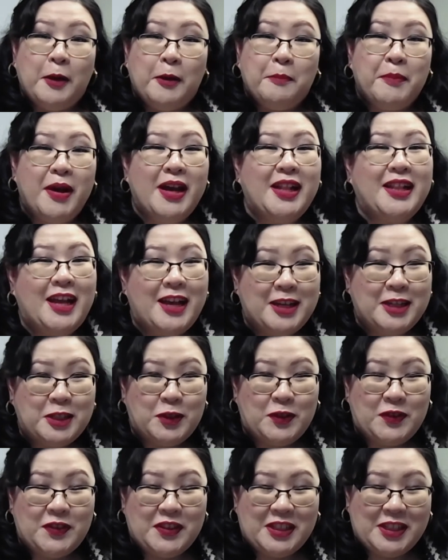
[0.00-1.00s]
My
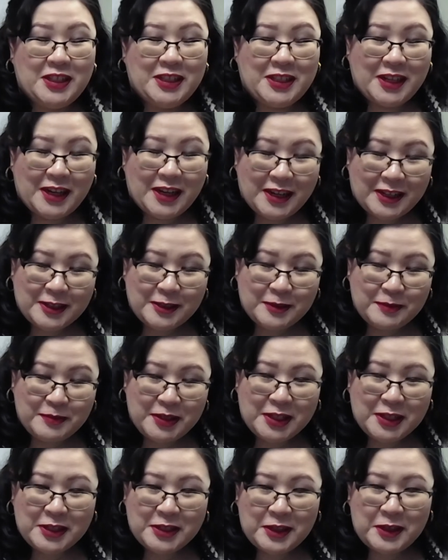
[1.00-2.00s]
last finished item
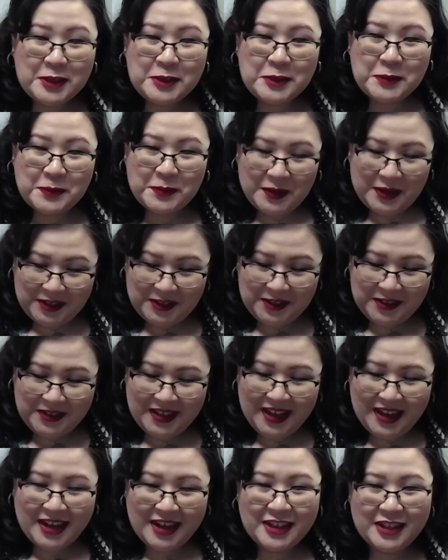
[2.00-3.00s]
is a sweater,
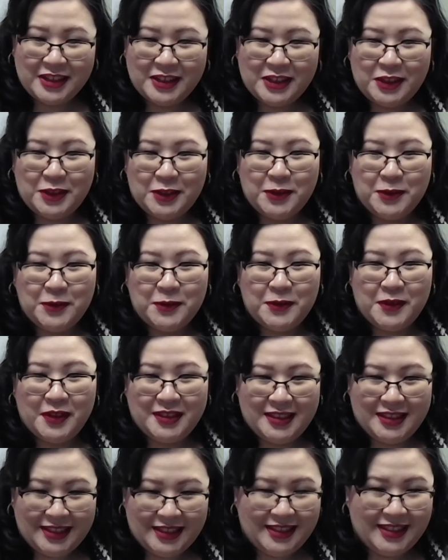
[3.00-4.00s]
and you
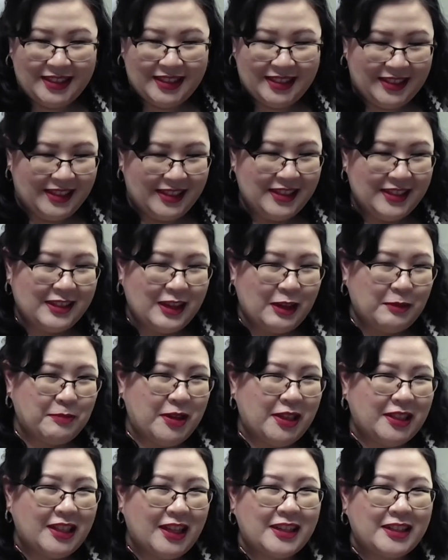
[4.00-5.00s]
did see this on
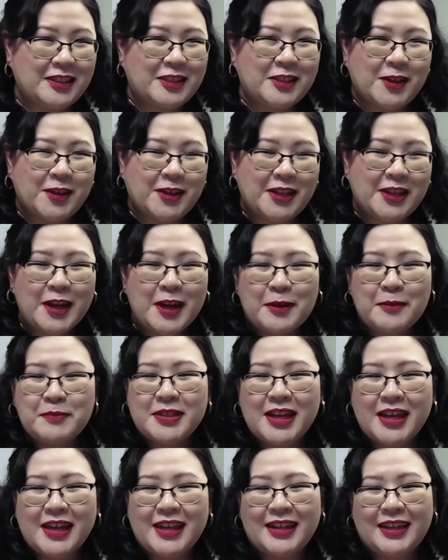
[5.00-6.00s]
my last Yarnie
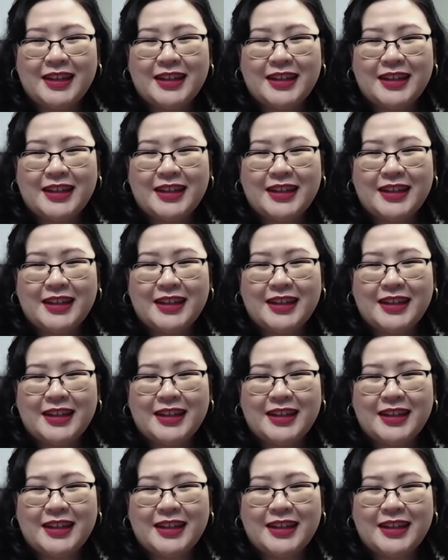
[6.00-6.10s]
update.